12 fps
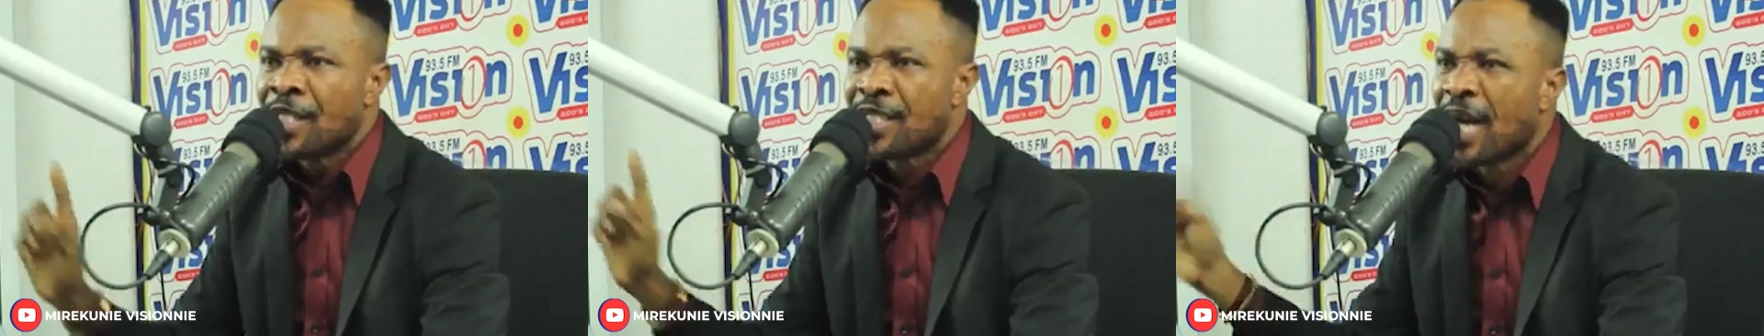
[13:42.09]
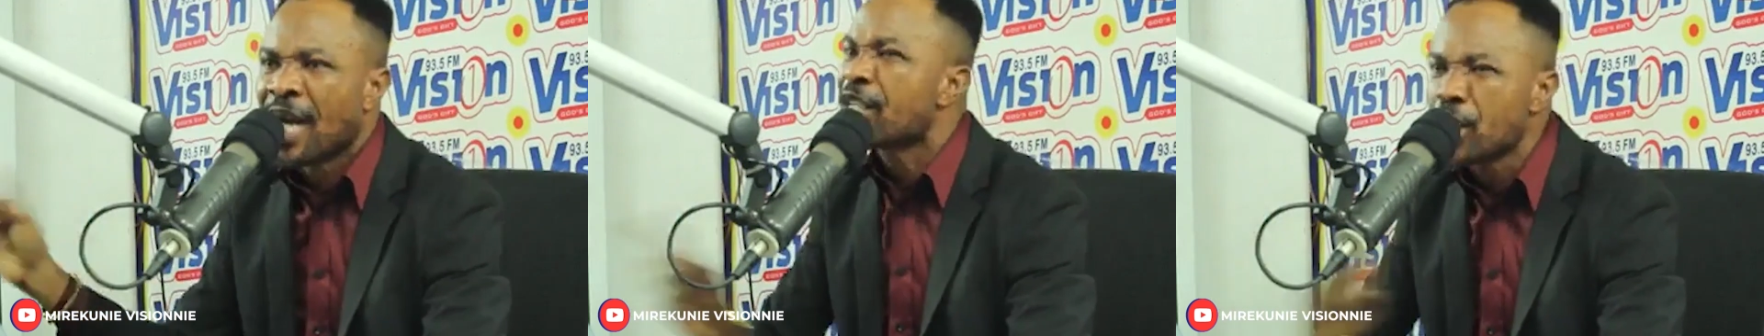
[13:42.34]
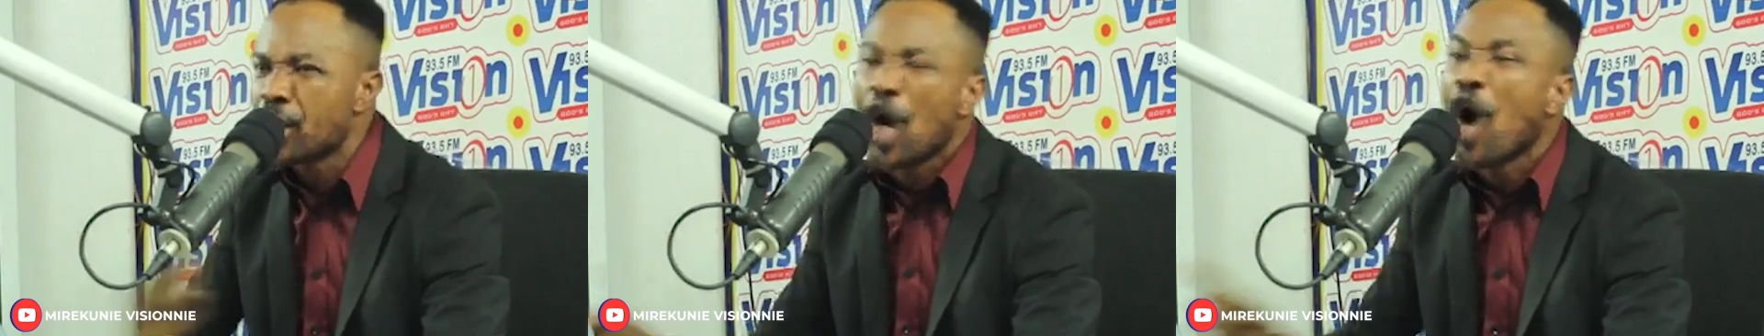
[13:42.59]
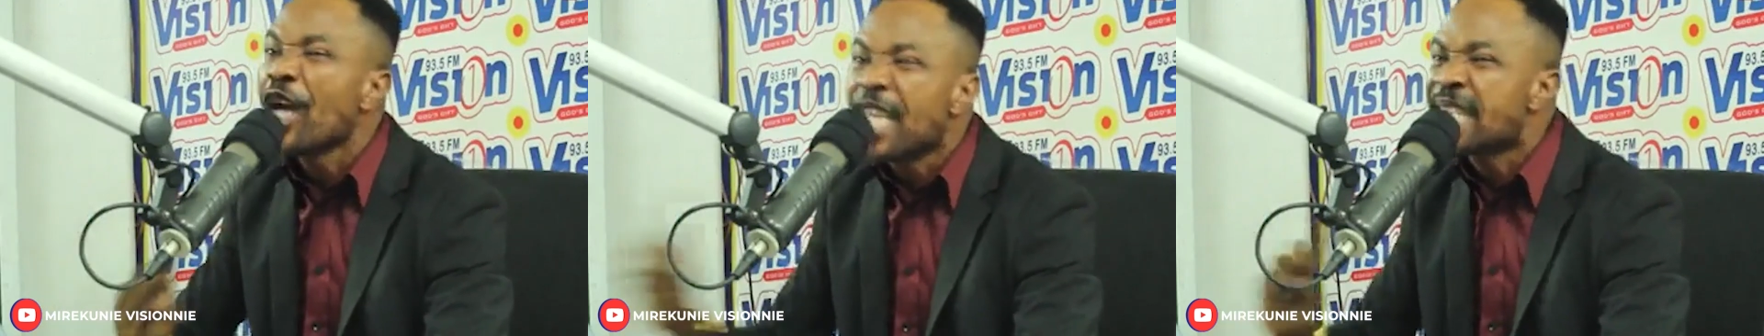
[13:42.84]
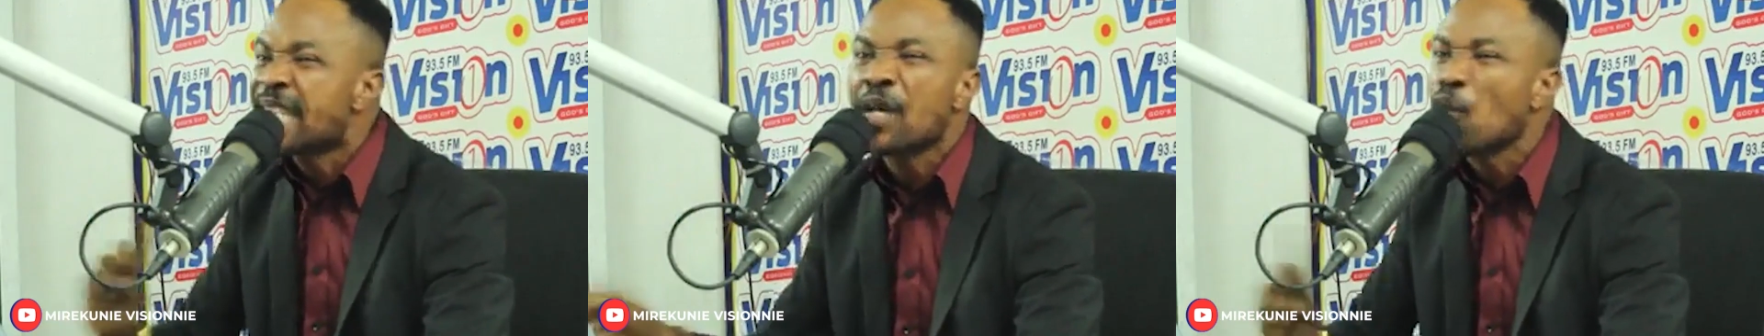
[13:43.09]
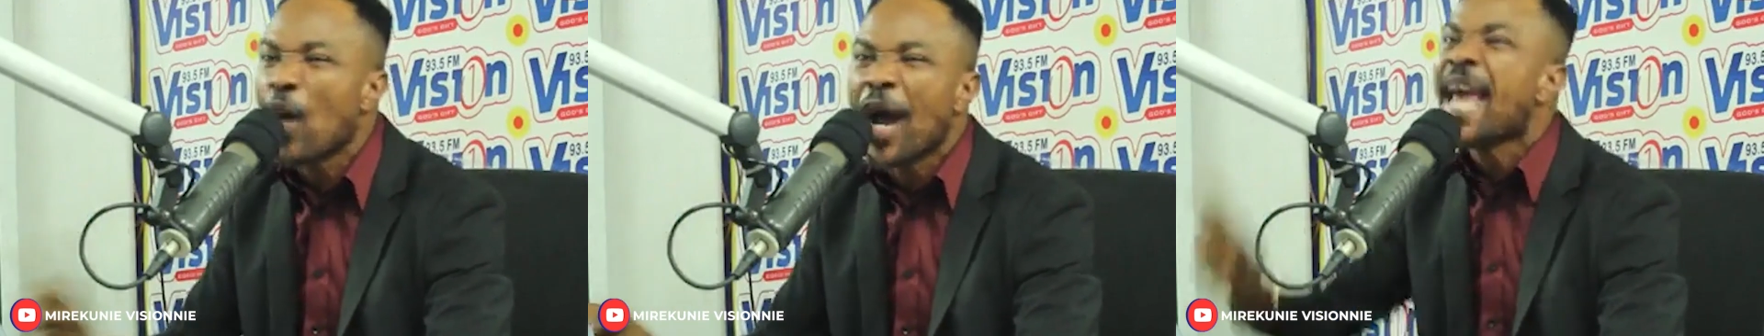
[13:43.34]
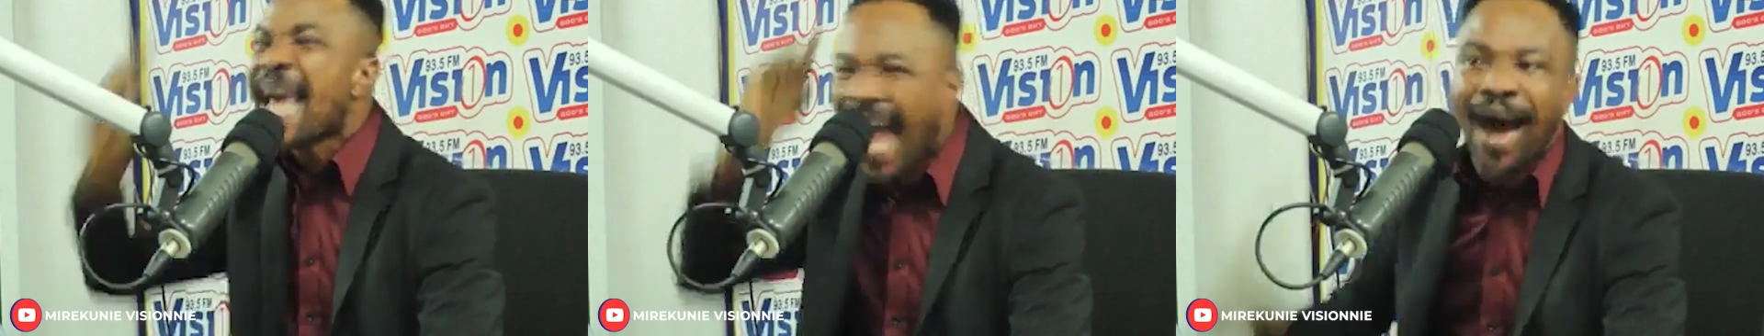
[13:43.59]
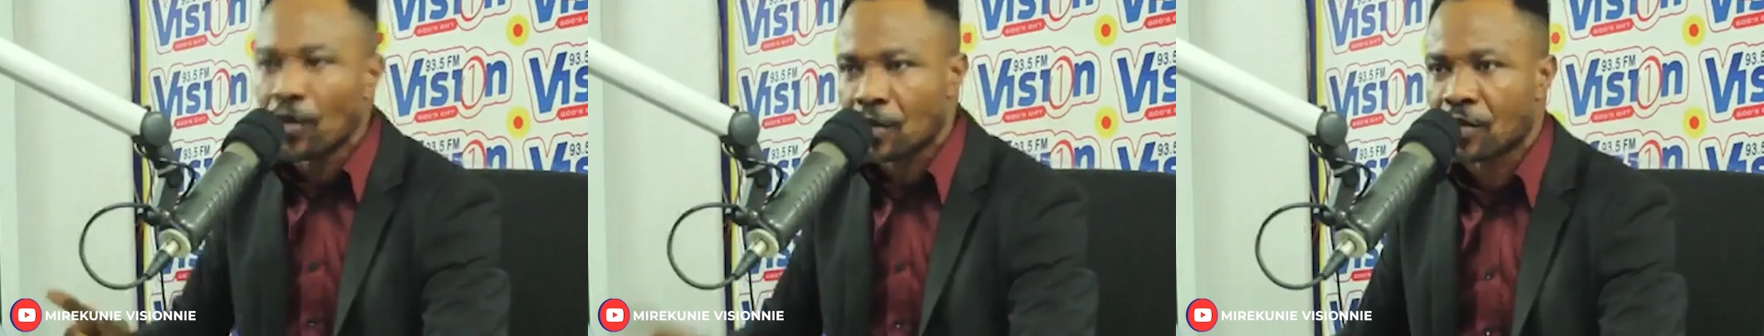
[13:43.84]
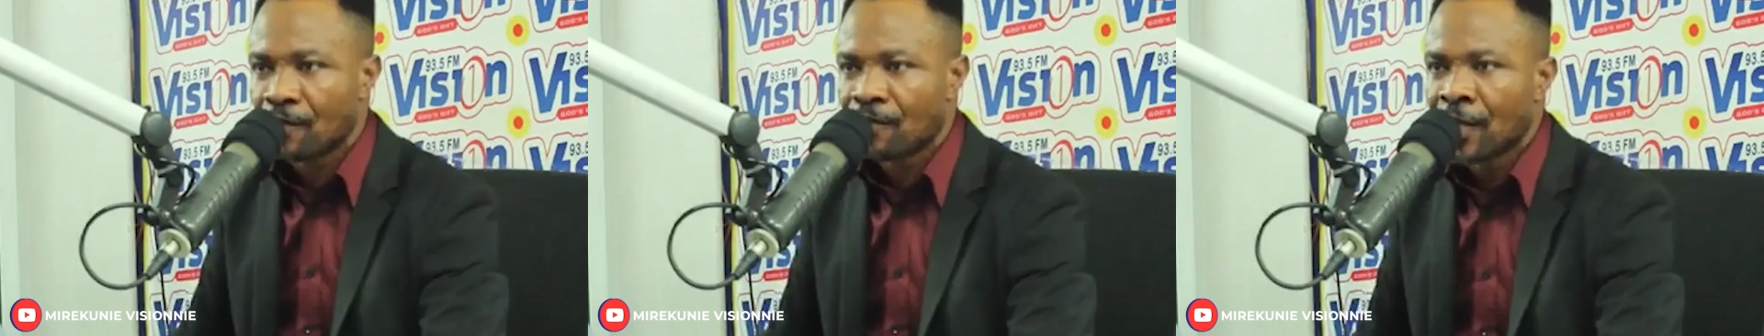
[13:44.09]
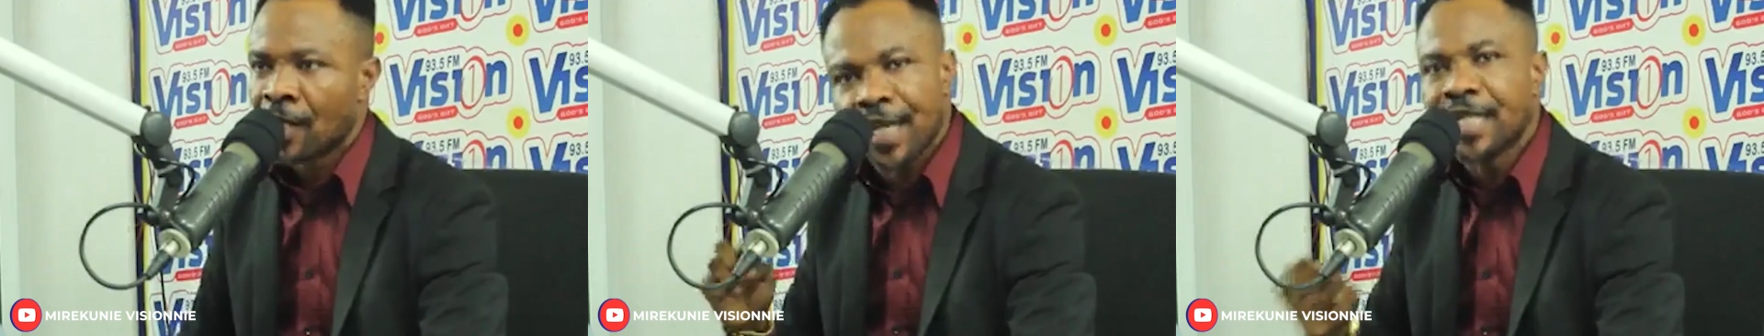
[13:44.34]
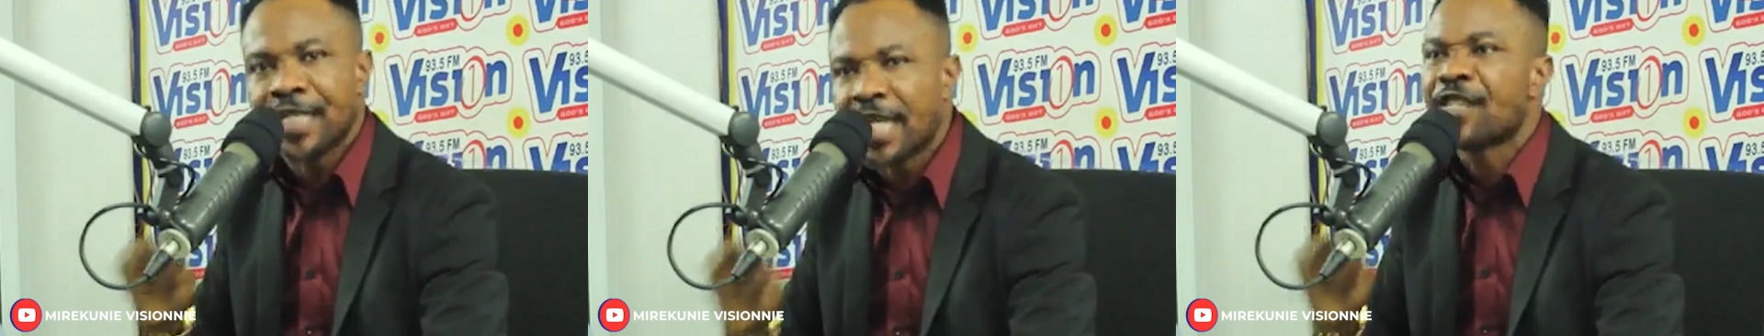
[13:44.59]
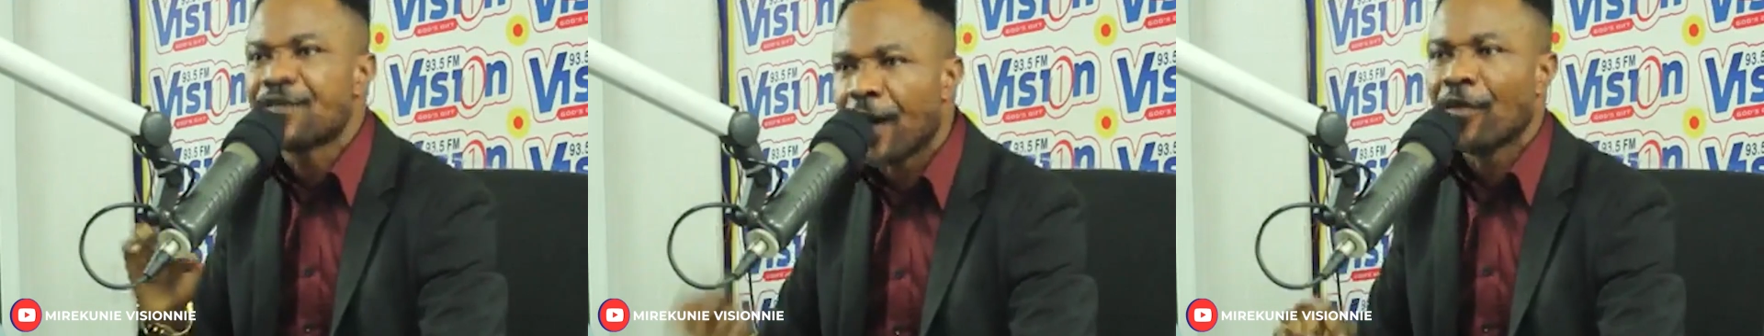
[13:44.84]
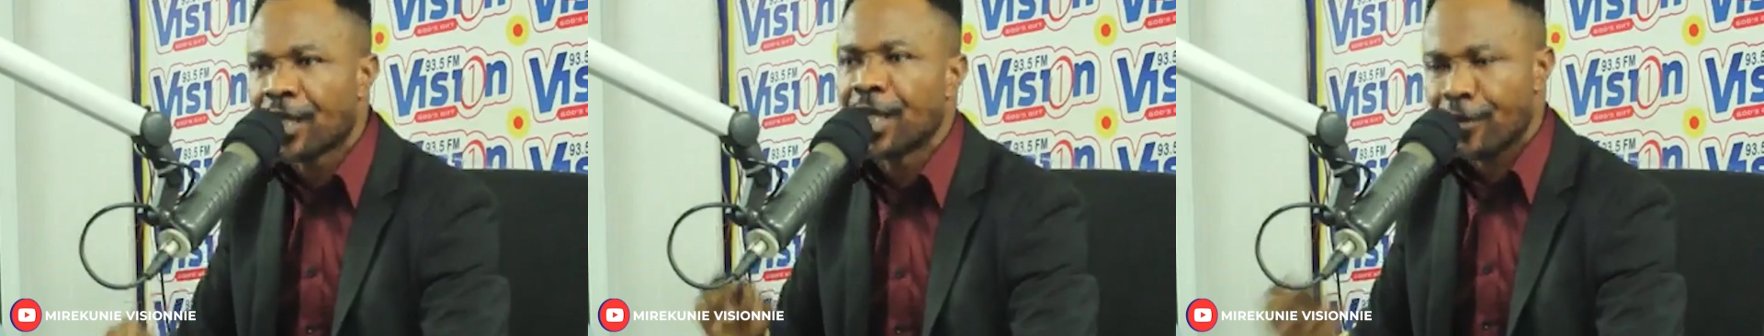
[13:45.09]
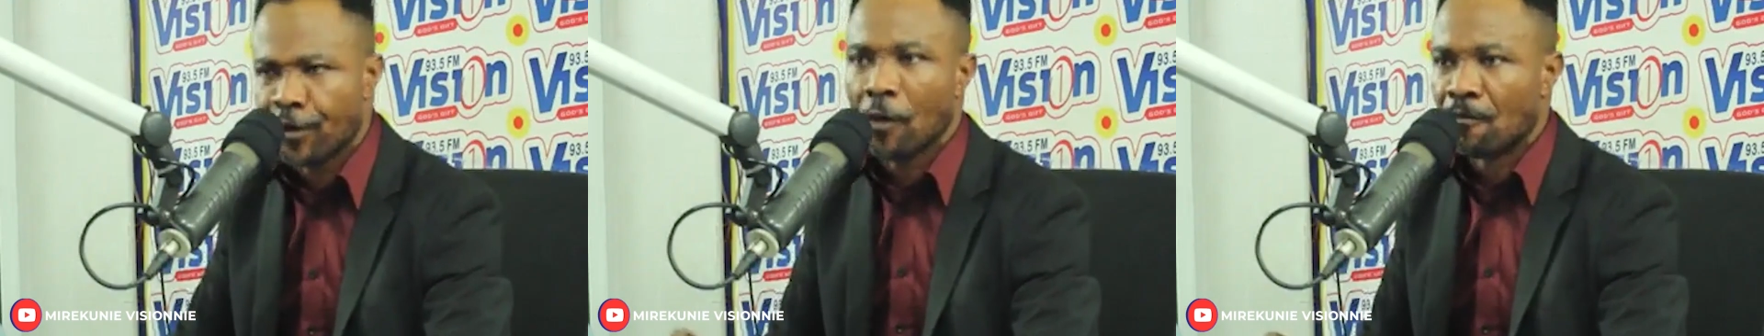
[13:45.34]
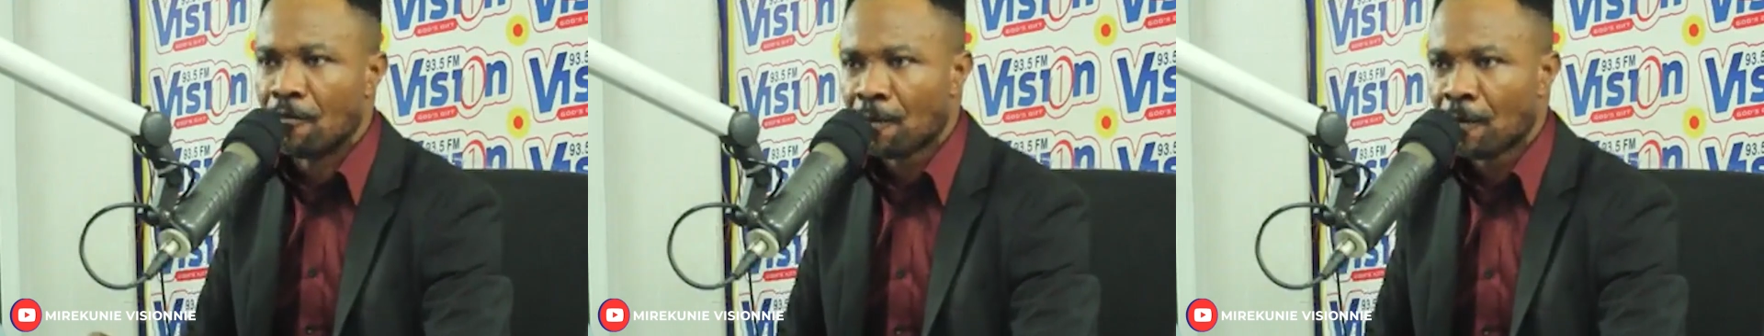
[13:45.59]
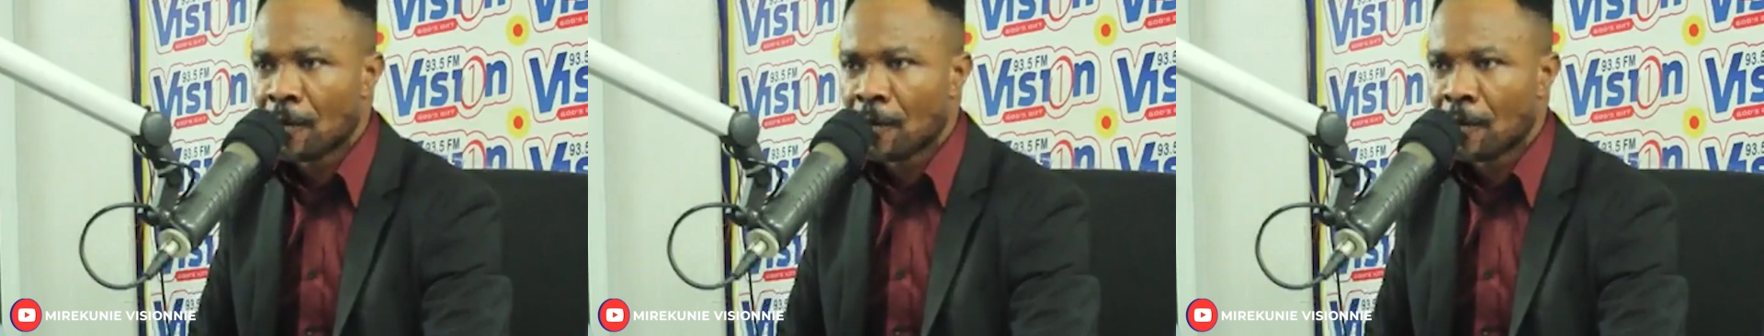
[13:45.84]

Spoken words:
There is no easy way out in this very kingdom.